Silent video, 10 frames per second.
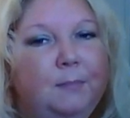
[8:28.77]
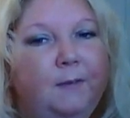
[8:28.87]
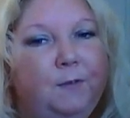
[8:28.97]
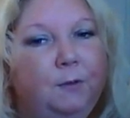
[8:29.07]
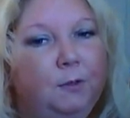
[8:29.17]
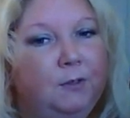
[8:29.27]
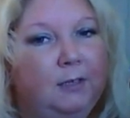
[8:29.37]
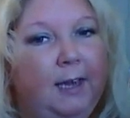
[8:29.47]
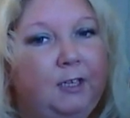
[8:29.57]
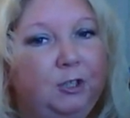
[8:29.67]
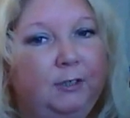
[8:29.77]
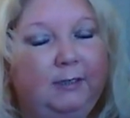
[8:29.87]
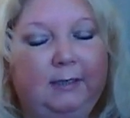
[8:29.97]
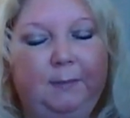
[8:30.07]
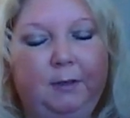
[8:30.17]
if you lose occasionally
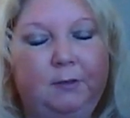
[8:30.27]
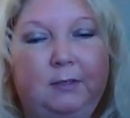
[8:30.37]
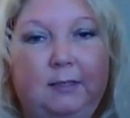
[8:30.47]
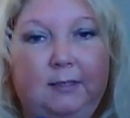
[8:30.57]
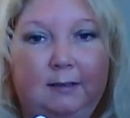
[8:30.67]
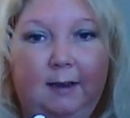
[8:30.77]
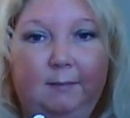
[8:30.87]
some of those